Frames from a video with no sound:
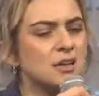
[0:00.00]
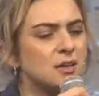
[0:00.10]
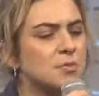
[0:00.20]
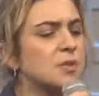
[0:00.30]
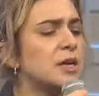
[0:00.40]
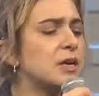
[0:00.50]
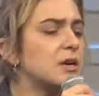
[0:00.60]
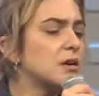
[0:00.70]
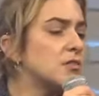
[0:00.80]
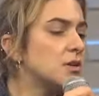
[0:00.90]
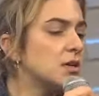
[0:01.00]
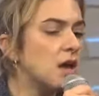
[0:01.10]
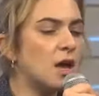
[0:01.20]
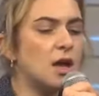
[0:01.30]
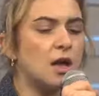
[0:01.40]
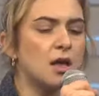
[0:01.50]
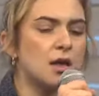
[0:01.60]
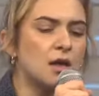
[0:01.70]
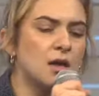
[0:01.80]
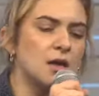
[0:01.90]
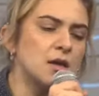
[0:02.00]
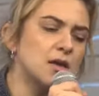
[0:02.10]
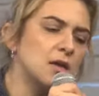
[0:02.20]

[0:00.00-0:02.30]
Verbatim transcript: the blink of an eye.